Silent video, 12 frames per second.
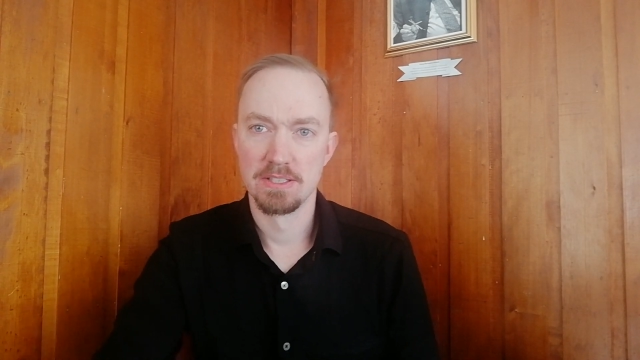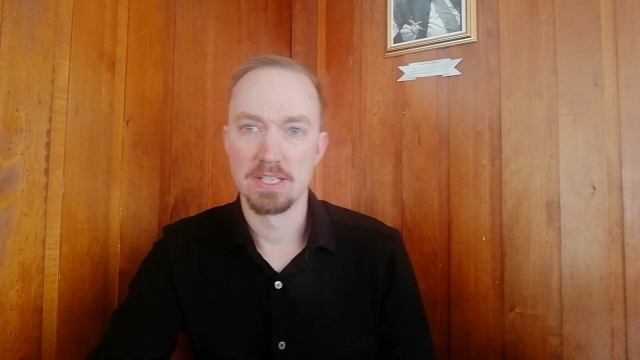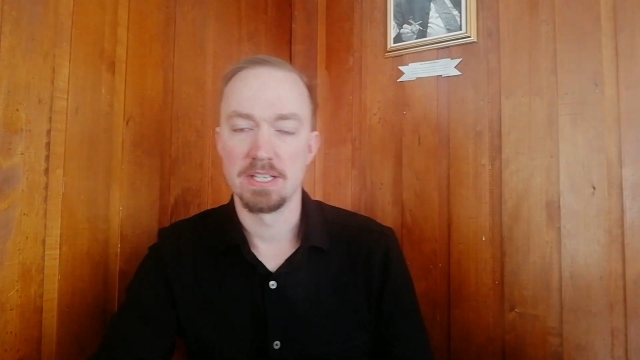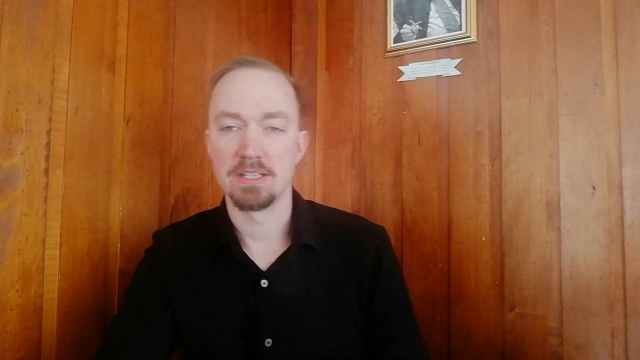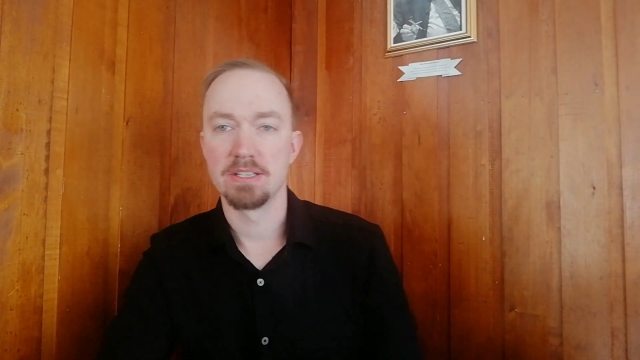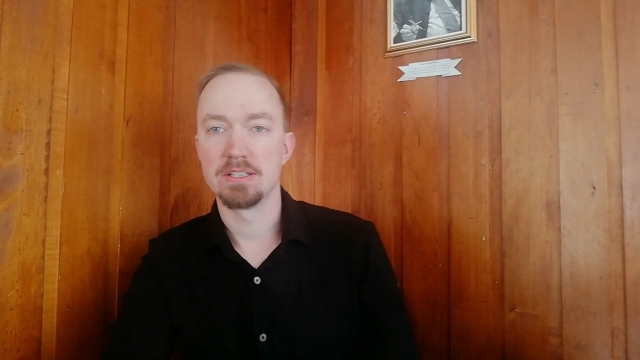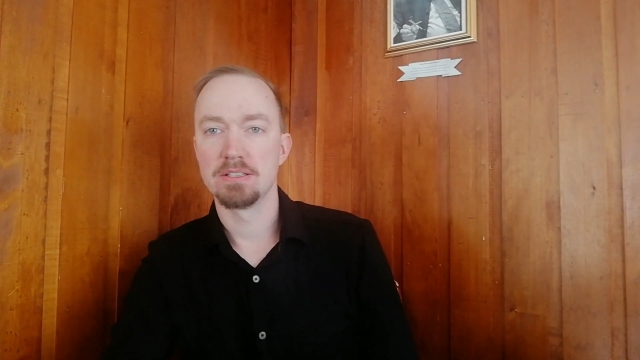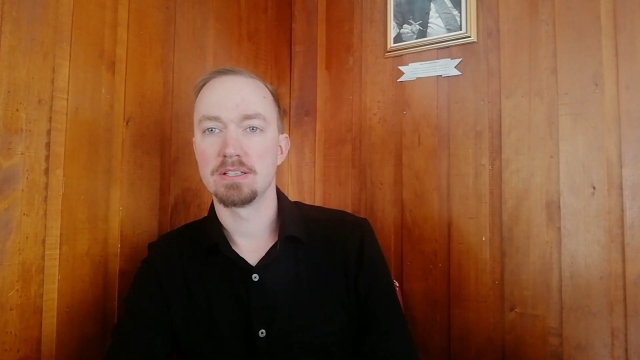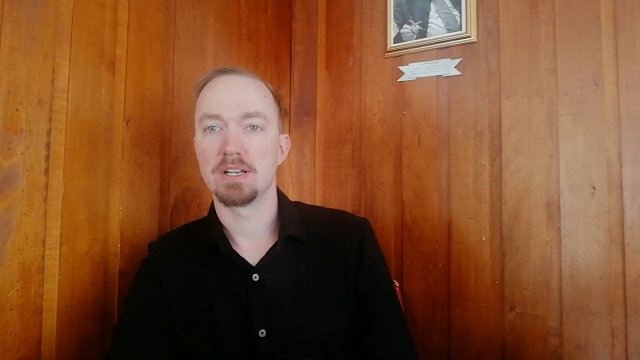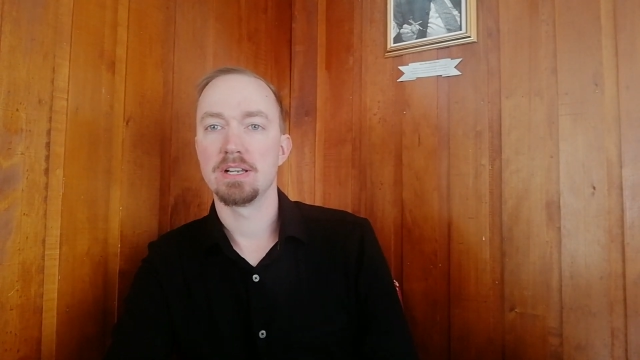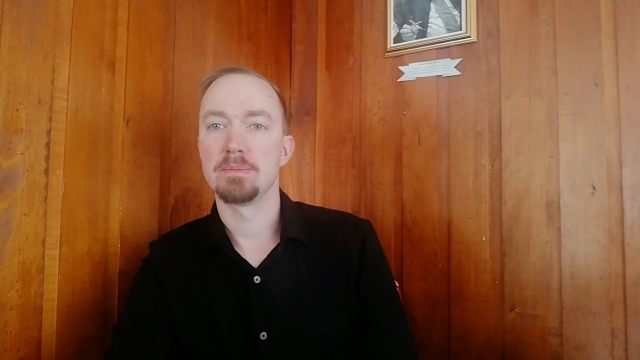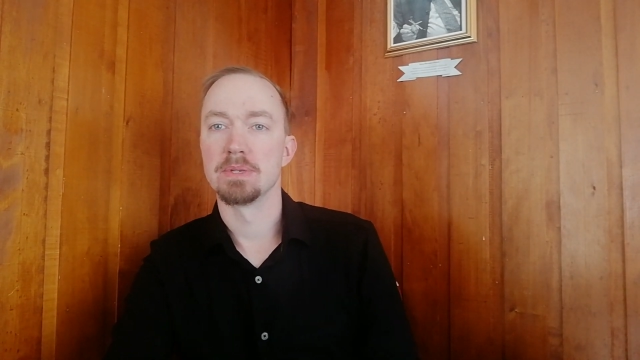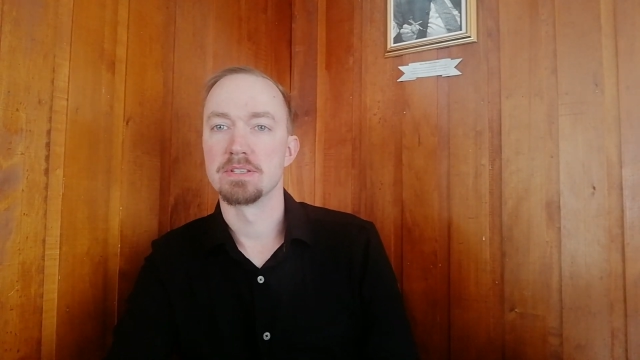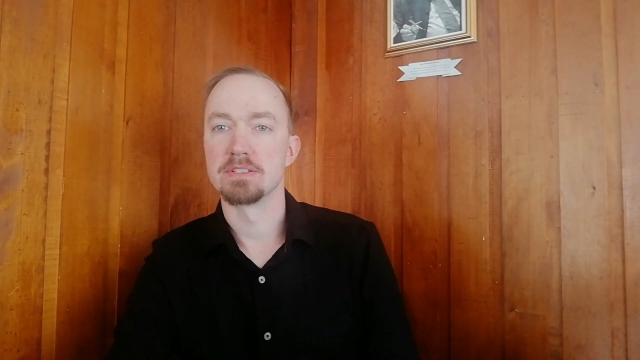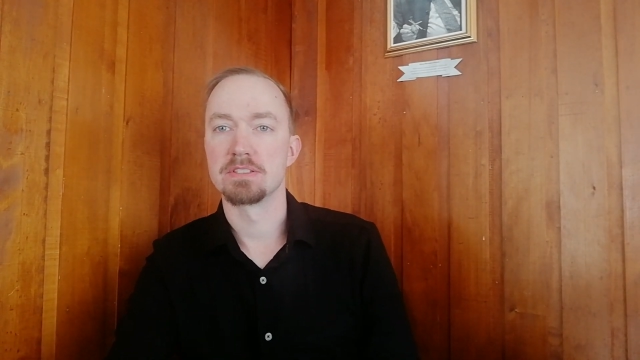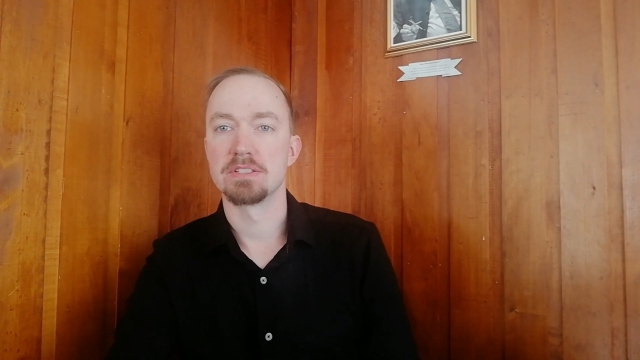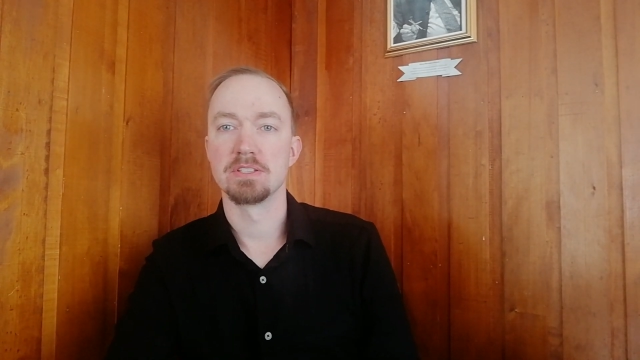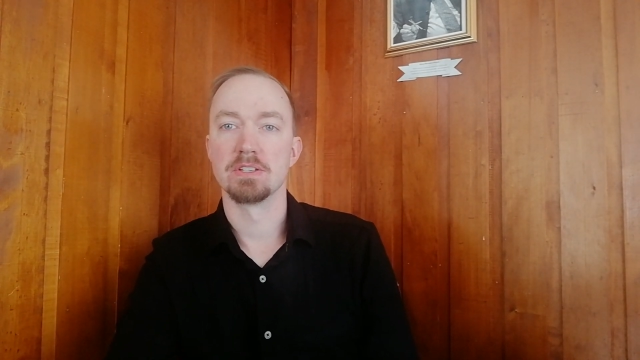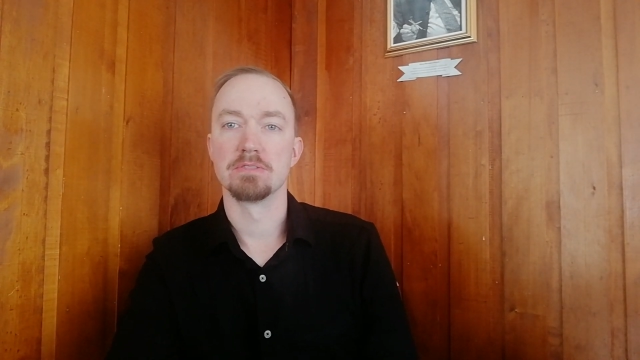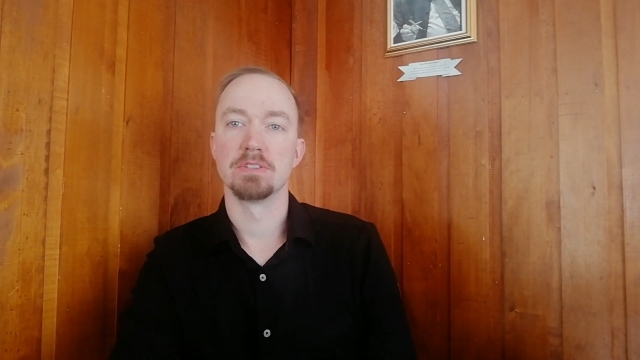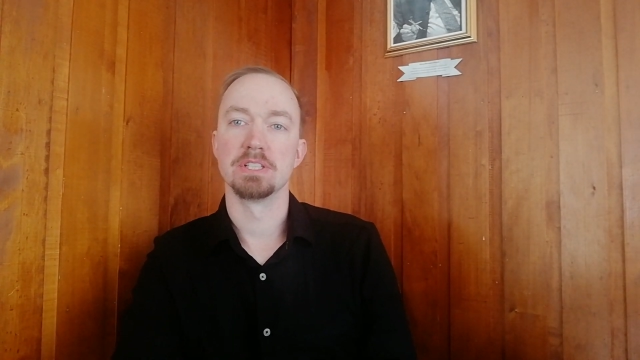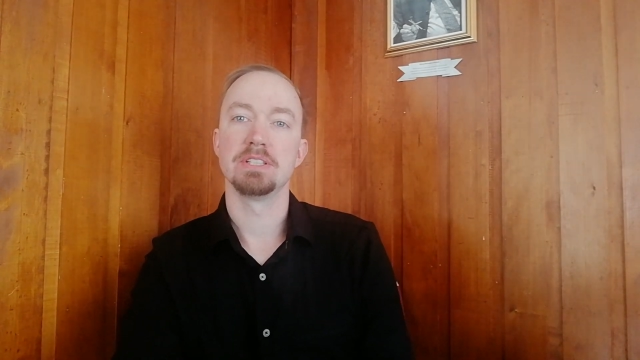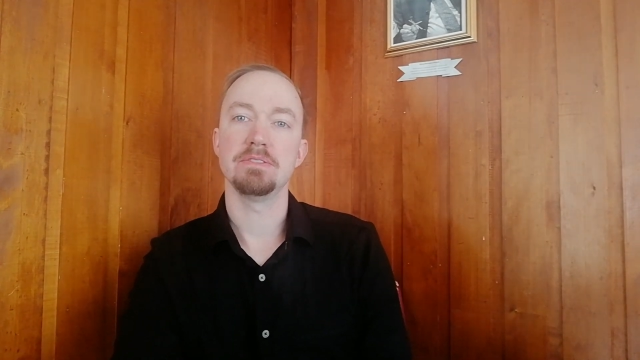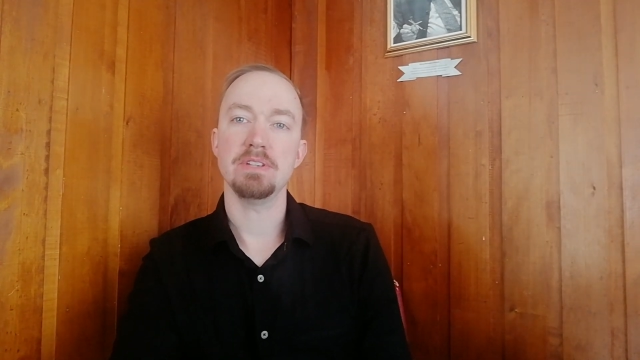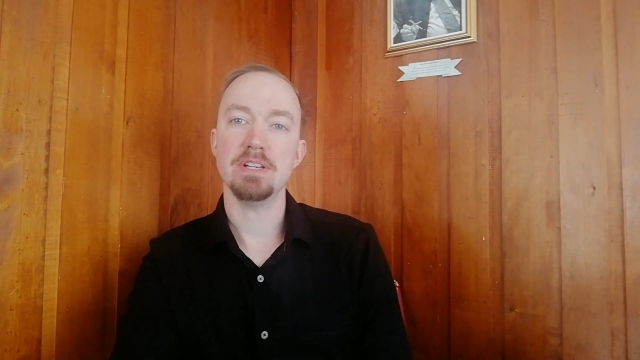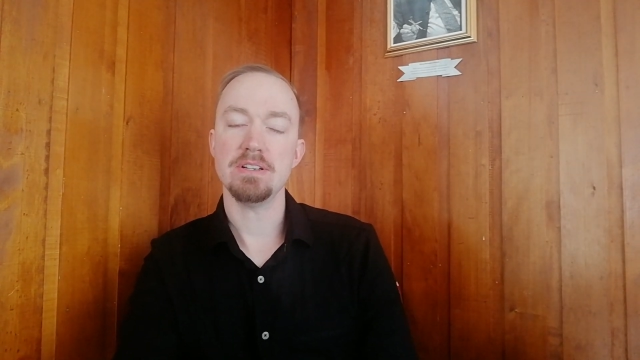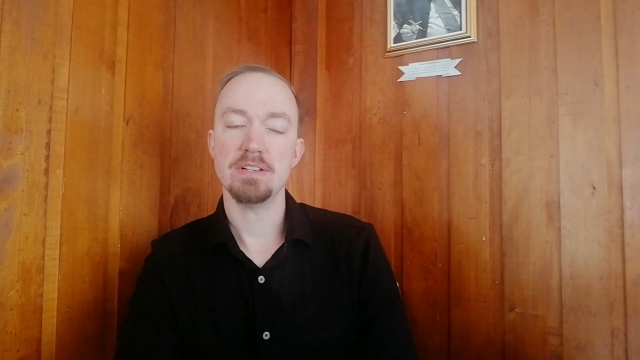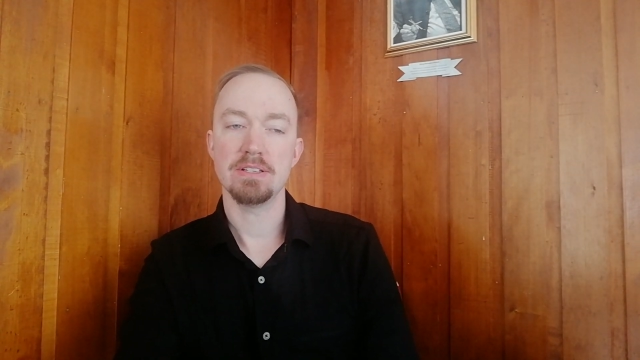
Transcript: In, I'm in the city of Valdivia,